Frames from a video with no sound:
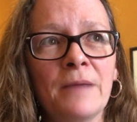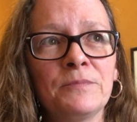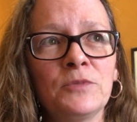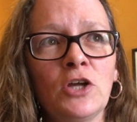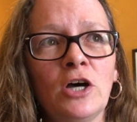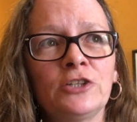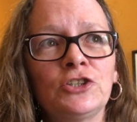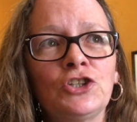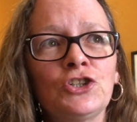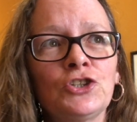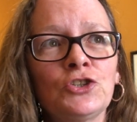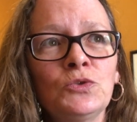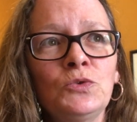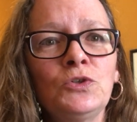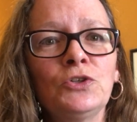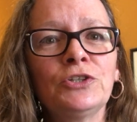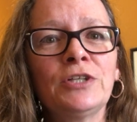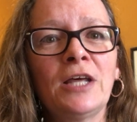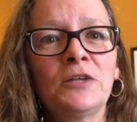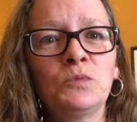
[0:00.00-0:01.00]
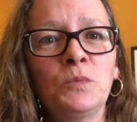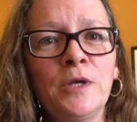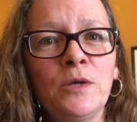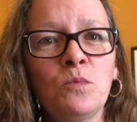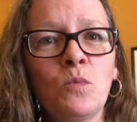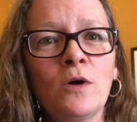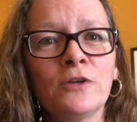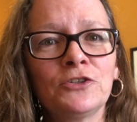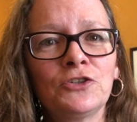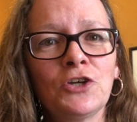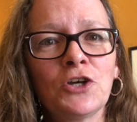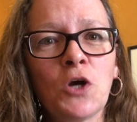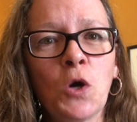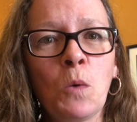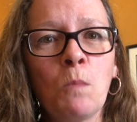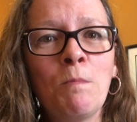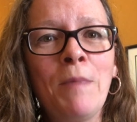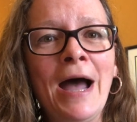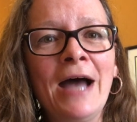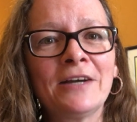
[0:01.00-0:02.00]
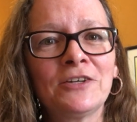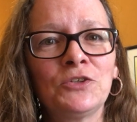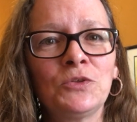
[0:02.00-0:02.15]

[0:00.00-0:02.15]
not sure that we want to go back